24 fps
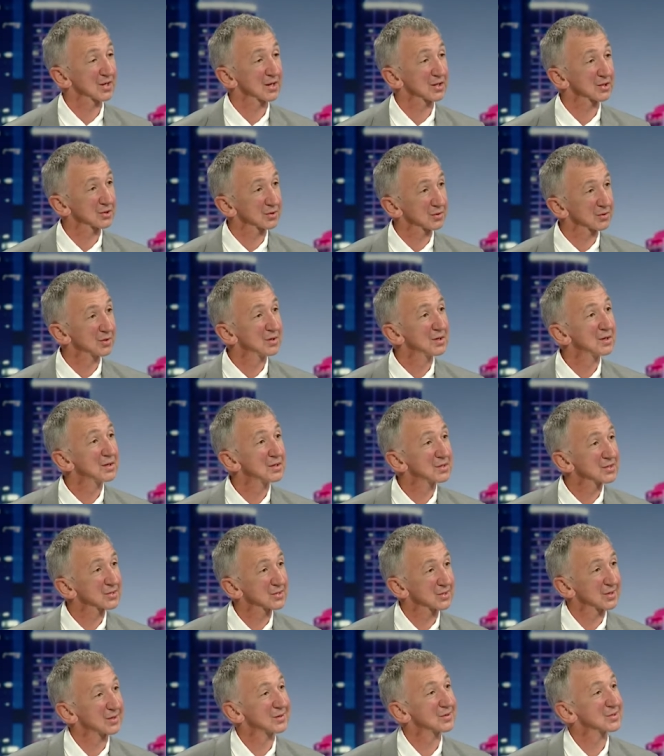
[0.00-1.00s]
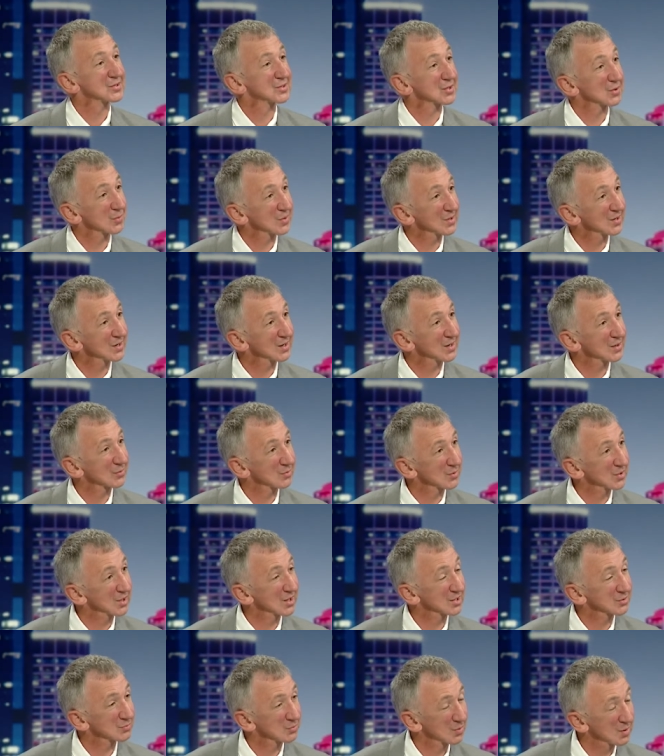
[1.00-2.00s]
down to. Surprise, surprise. So when
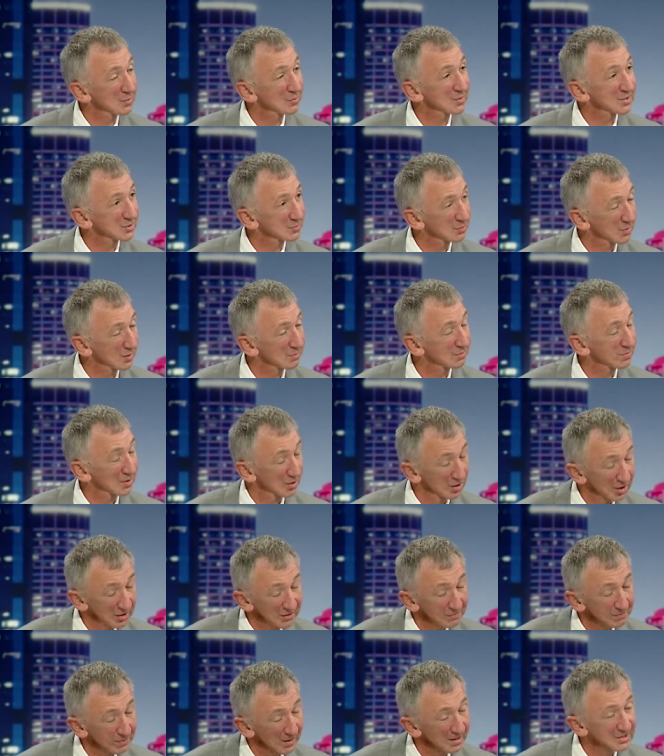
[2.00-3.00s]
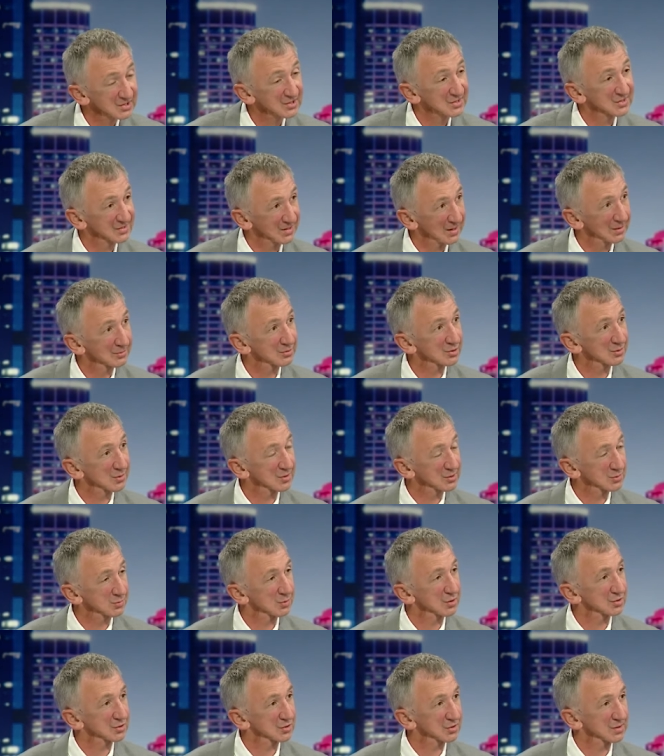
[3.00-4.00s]
a lot of patients come to
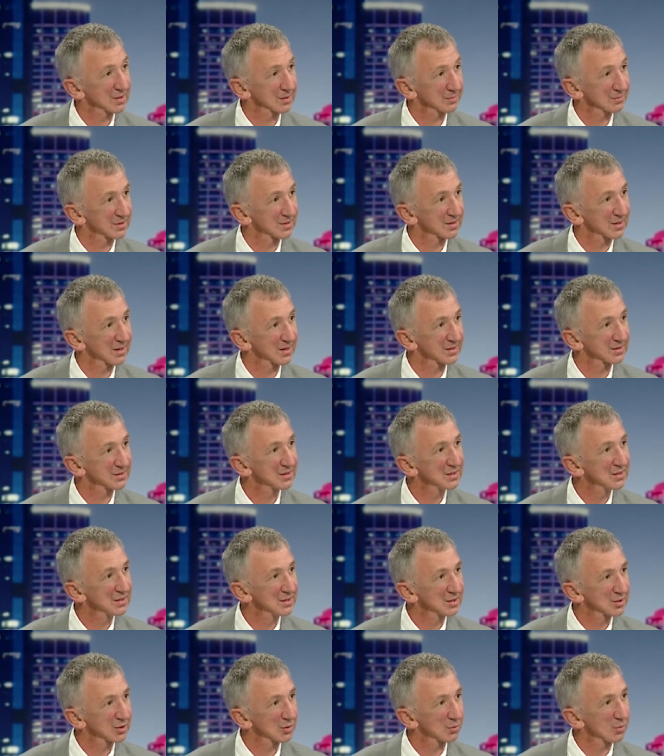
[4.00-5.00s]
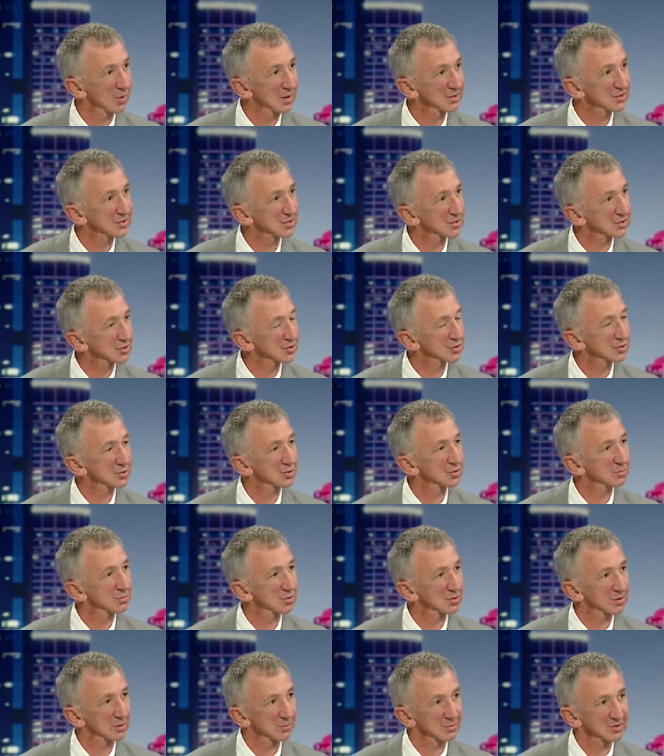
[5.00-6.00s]
us want treatment, and the ones that are
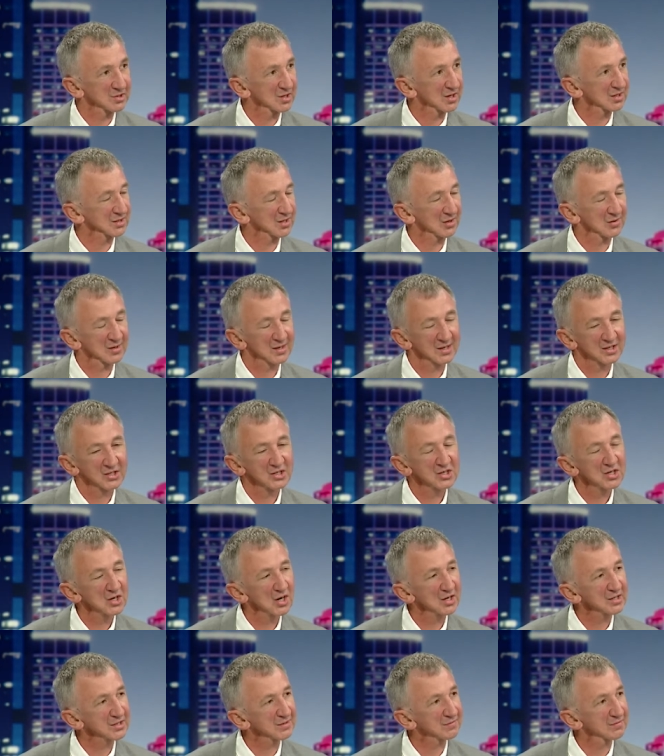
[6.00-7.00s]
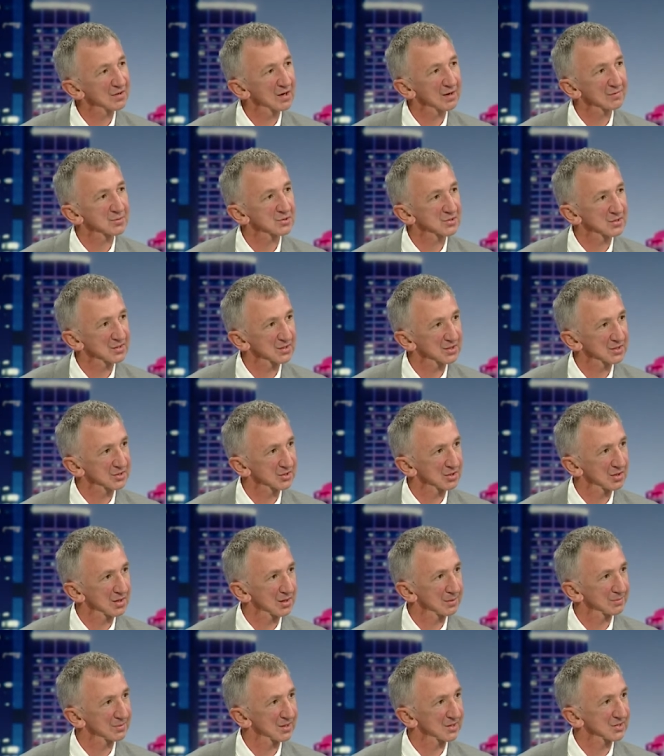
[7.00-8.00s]
suitable that we don't go ahead, 95% of the
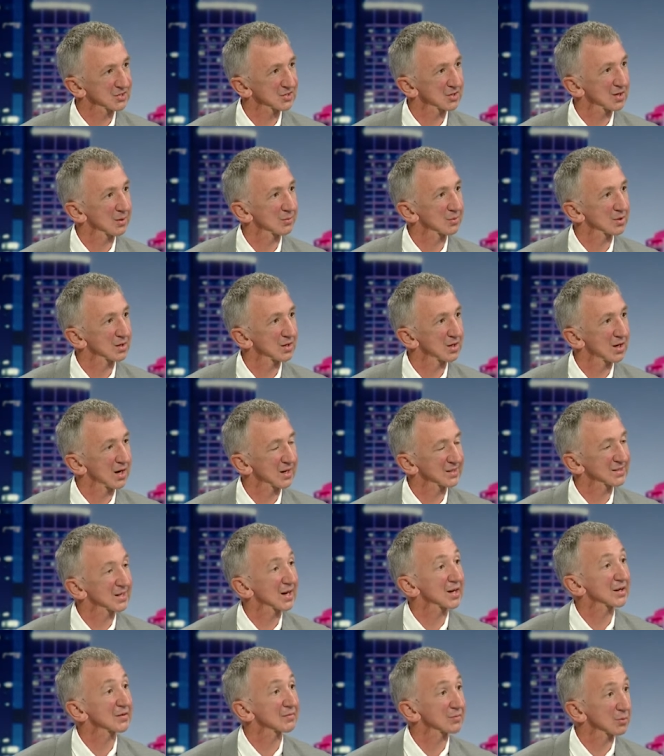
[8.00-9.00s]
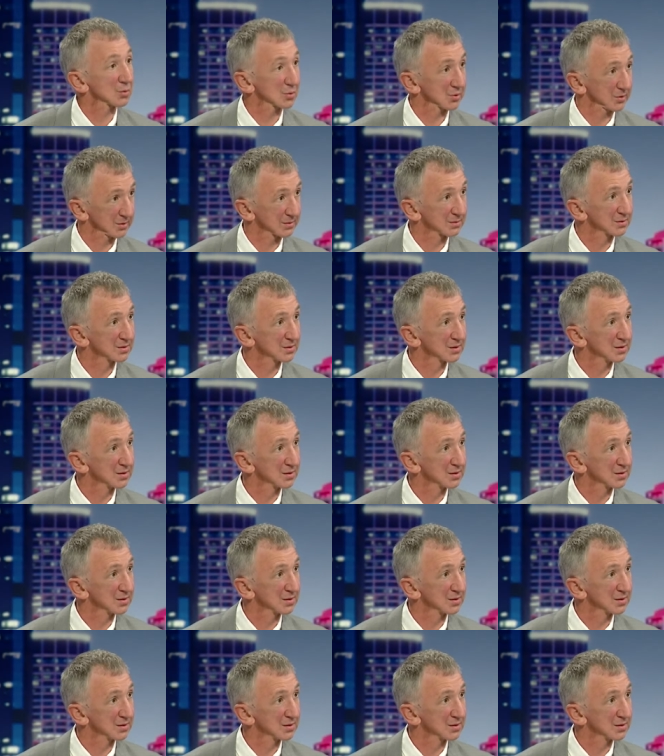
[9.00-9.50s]
time they say, well, I can't afford it.